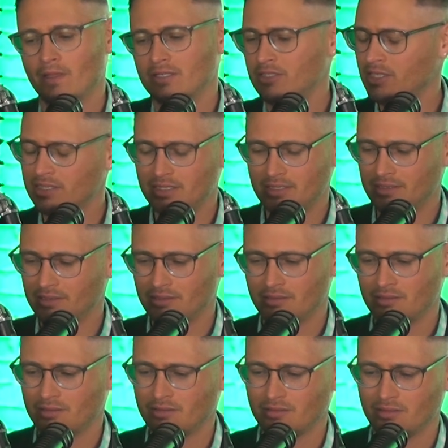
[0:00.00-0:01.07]
it's just,
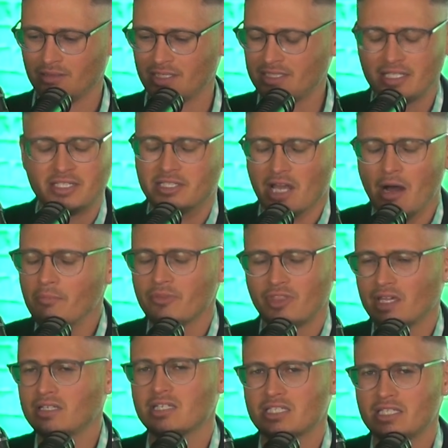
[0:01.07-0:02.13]
it's a dumb
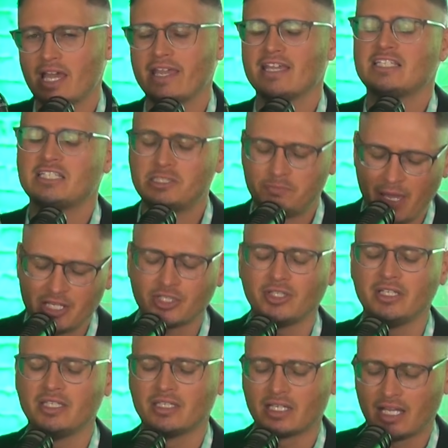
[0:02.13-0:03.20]
thing to say,
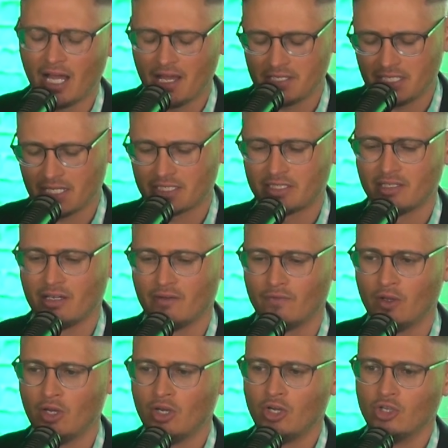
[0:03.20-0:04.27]
especially in the context of,